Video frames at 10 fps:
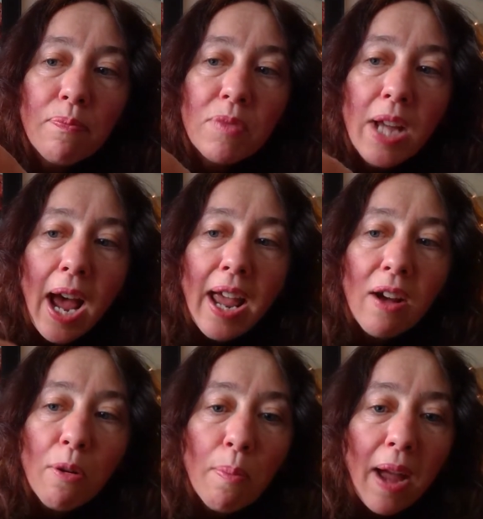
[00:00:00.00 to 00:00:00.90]

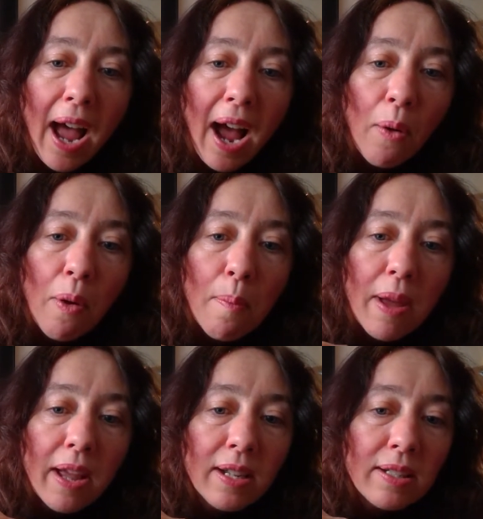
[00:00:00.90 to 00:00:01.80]
tail bit out a
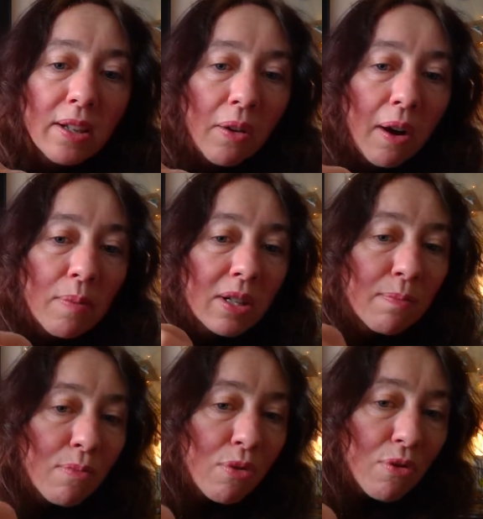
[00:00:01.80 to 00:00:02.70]
bit, so I'm just
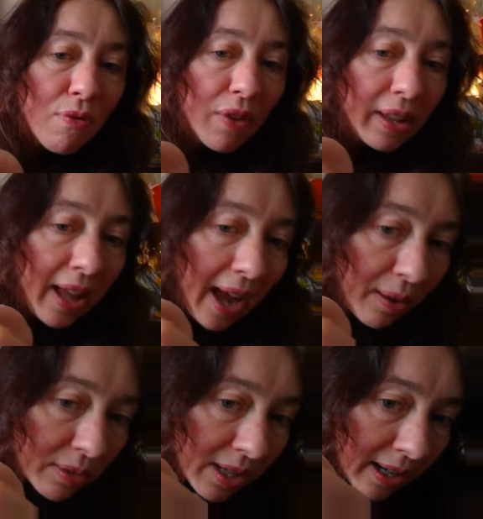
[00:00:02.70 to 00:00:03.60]
moving that
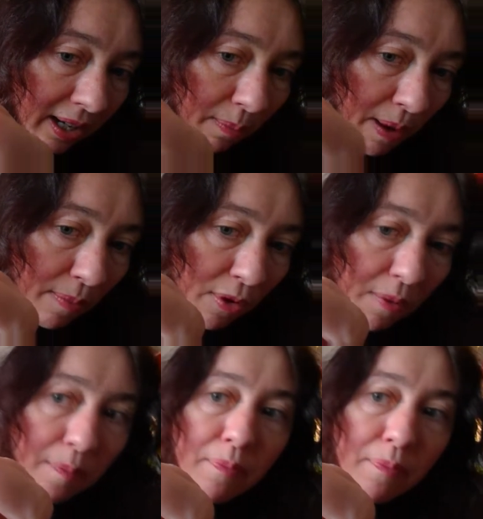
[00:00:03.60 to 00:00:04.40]
out a little bit more.